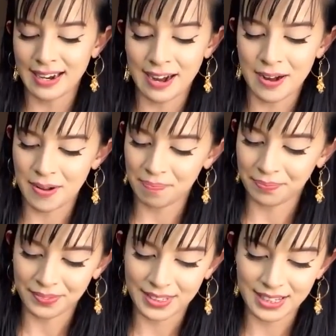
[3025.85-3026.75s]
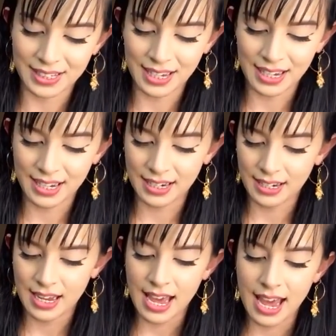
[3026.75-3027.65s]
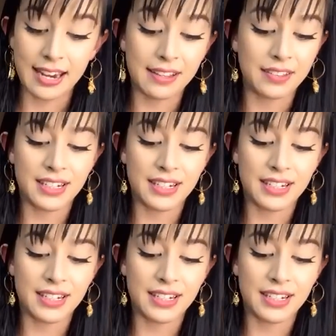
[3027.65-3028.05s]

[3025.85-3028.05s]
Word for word: Um, and in the